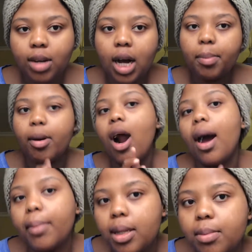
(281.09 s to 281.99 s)
A
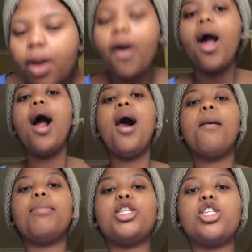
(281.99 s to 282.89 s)
problem.
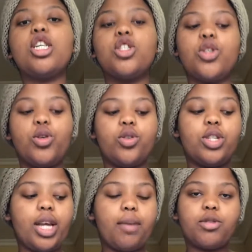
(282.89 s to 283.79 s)
But yeah, so
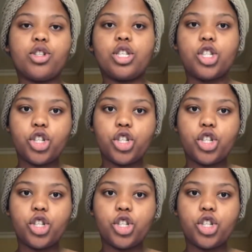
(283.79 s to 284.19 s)
today I'm just going to